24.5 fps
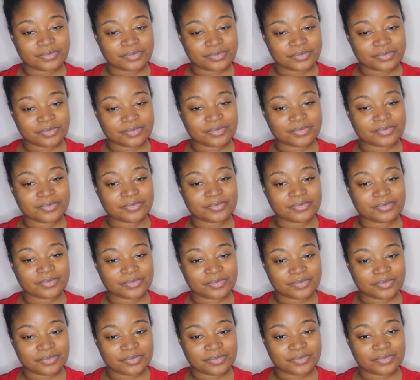
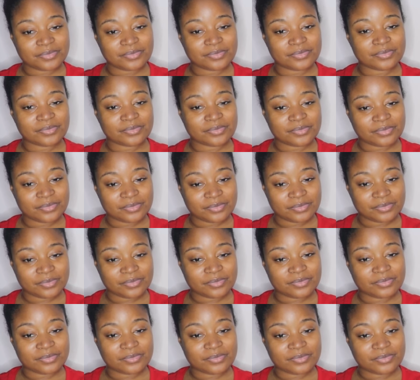
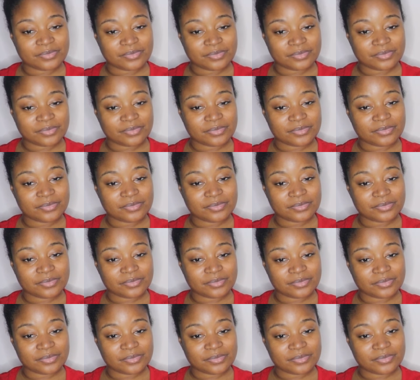
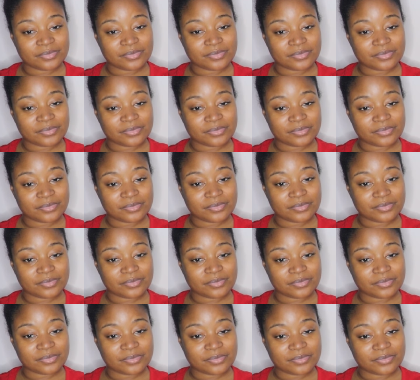
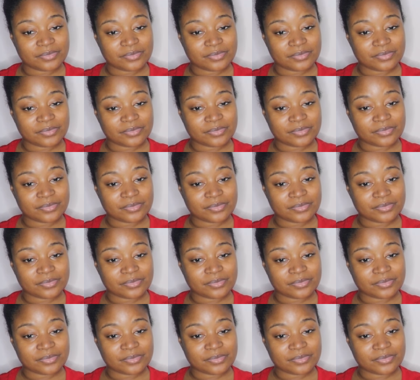(not speaking)